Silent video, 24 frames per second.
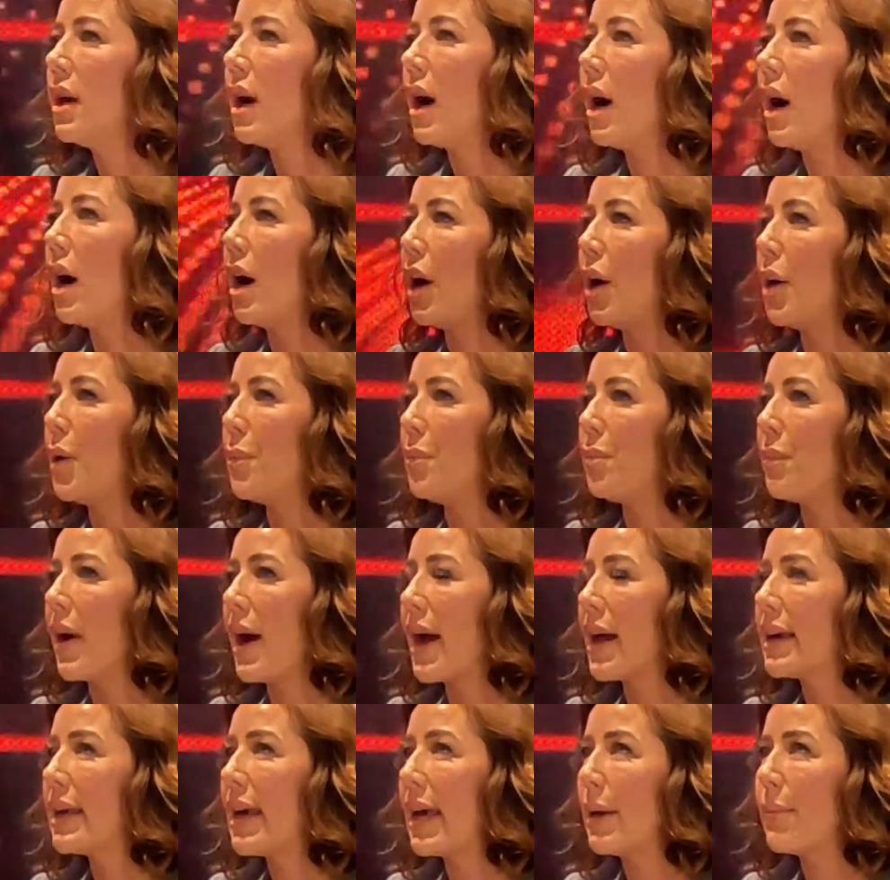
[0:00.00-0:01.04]

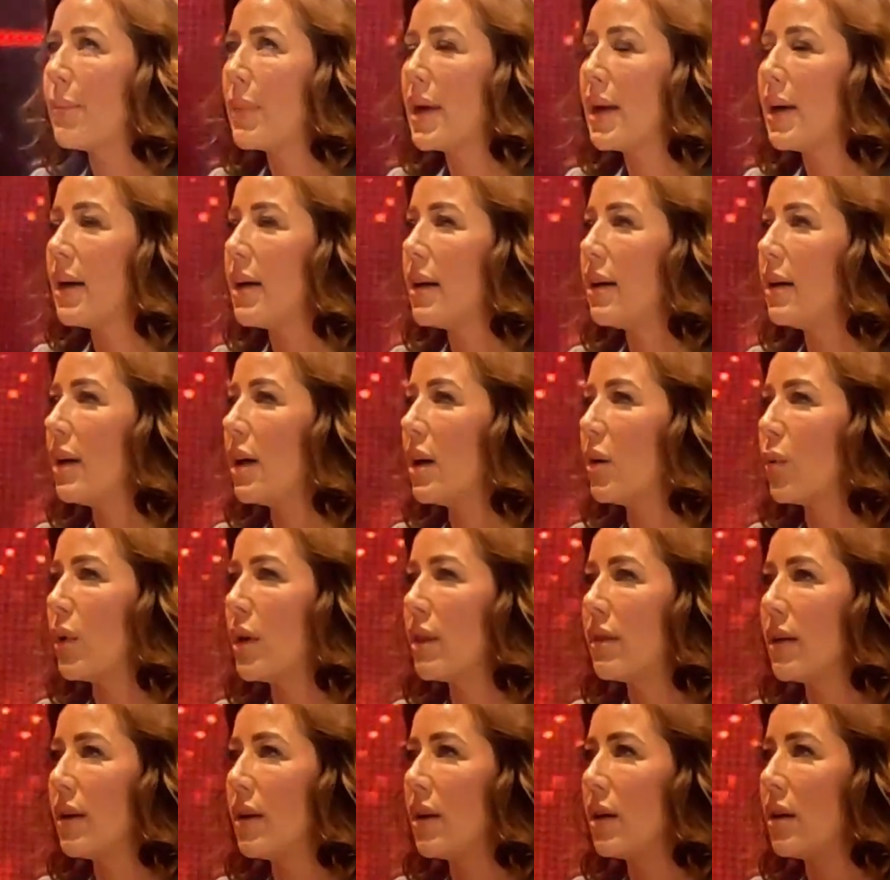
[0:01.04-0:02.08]
I came in, and
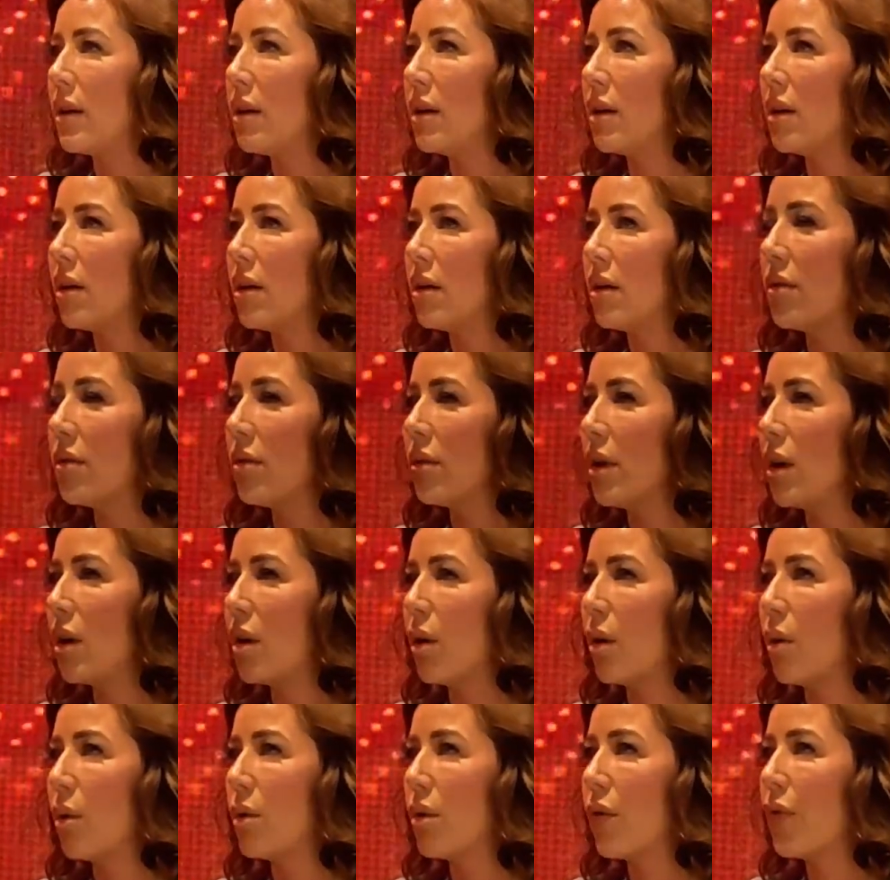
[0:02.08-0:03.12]
within
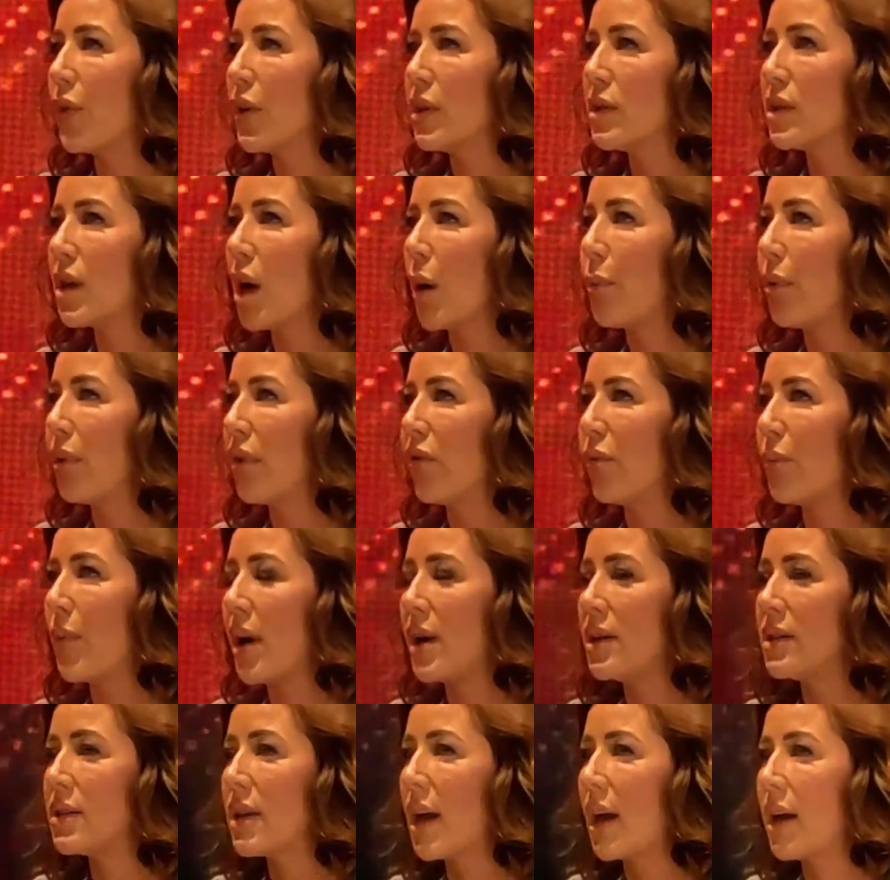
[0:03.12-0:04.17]
the first couple of
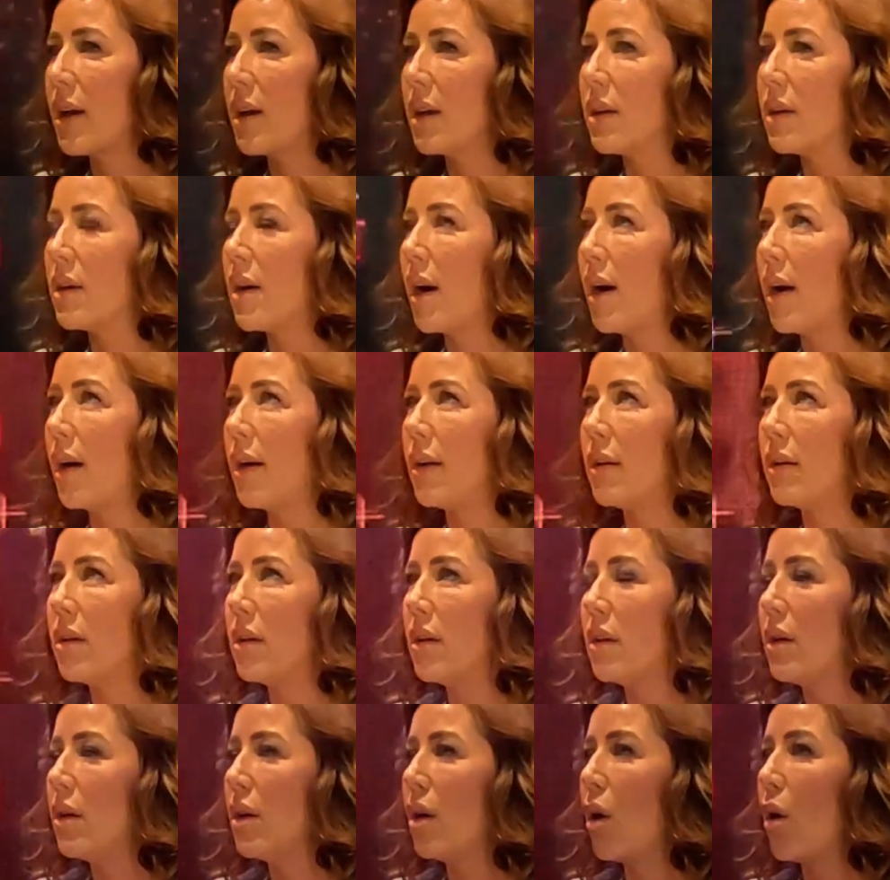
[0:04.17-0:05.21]
months, I had cut
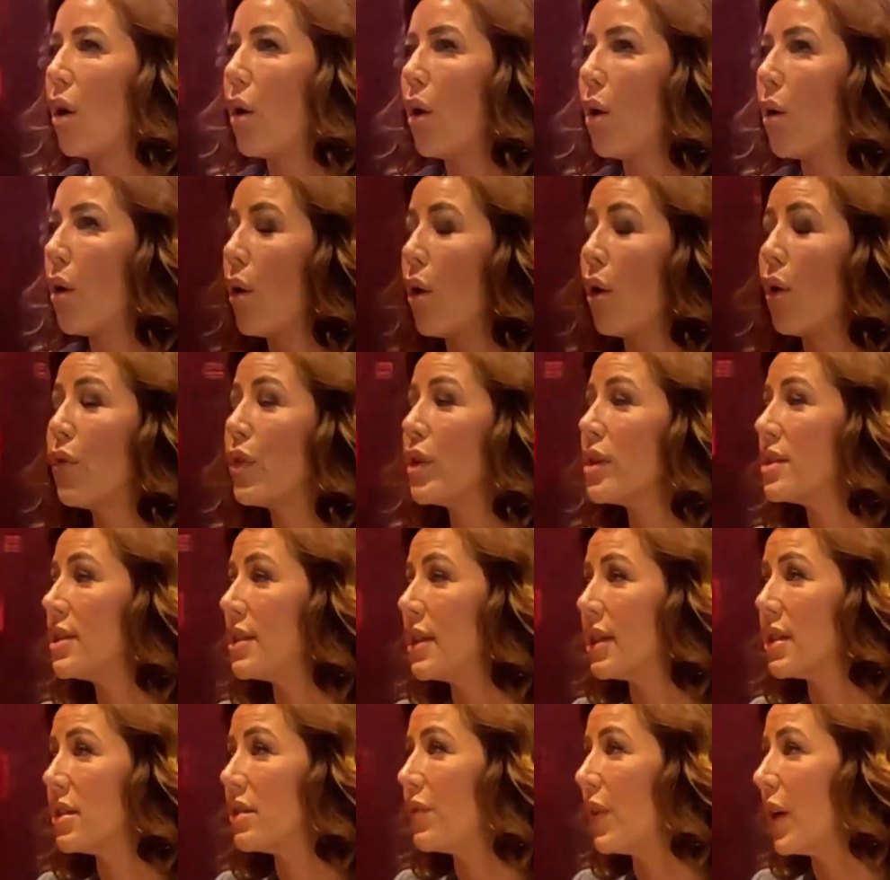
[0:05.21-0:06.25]
over
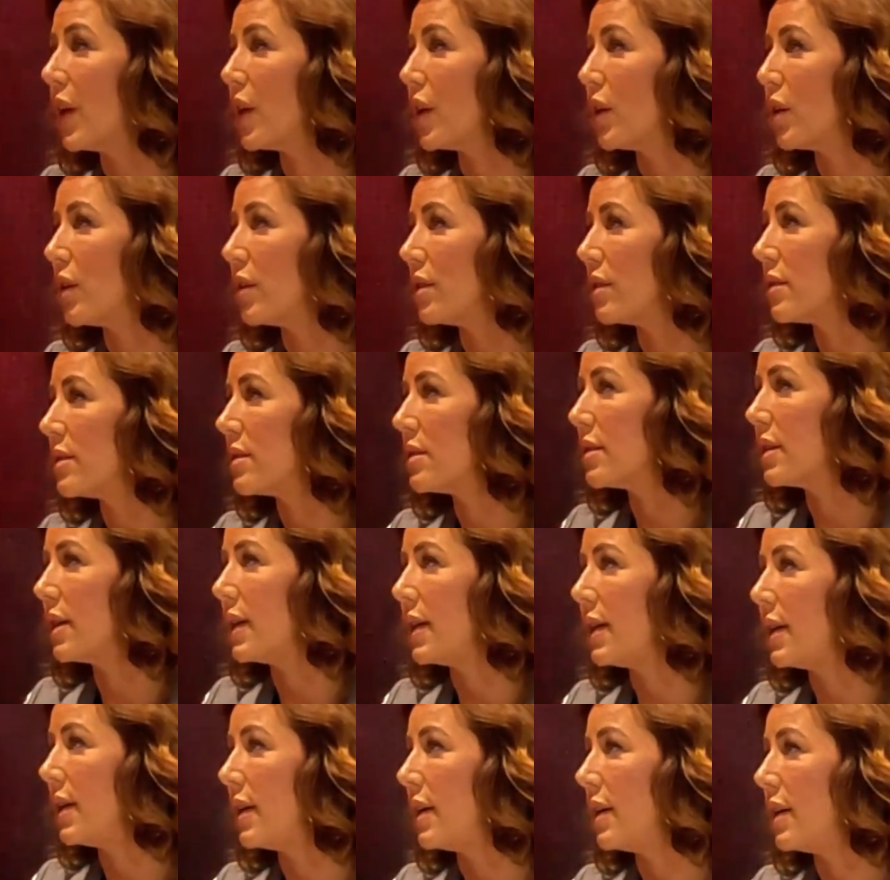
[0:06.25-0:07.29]
6 figures
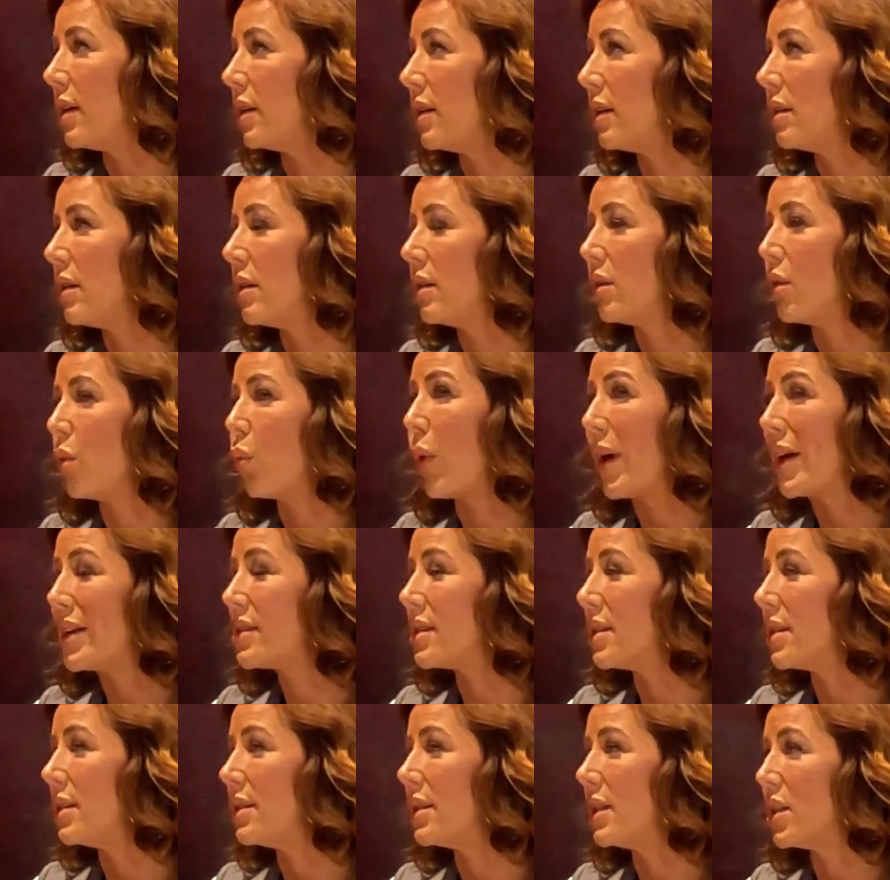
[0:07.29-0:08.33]
in
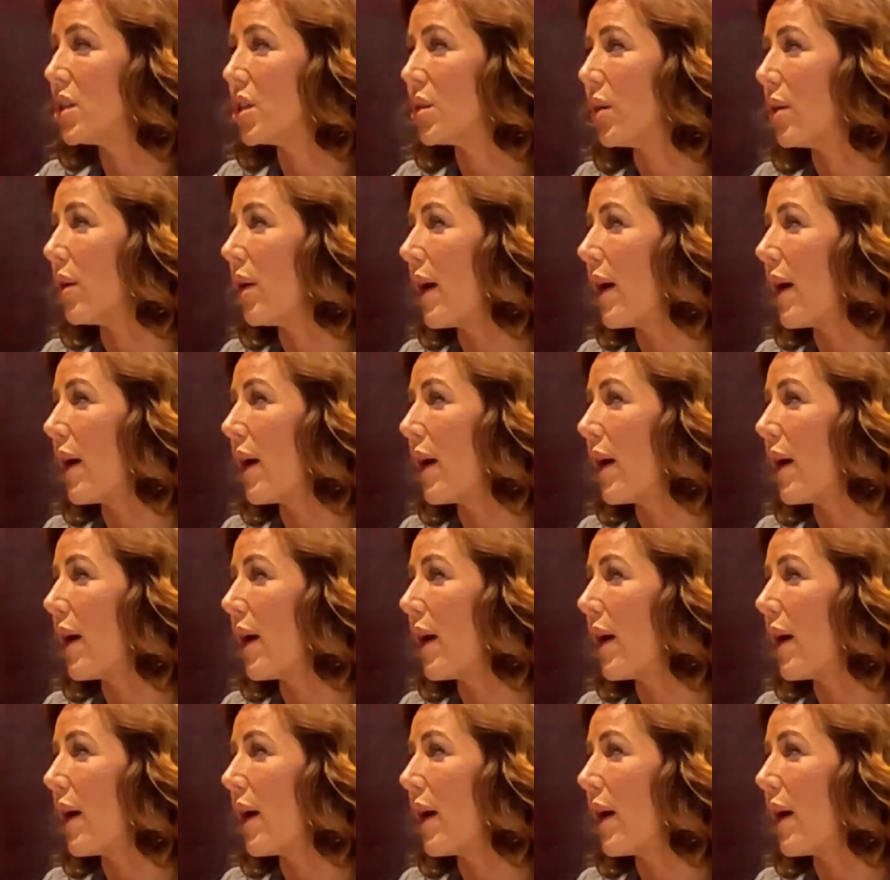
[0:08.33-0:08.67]
wasted digital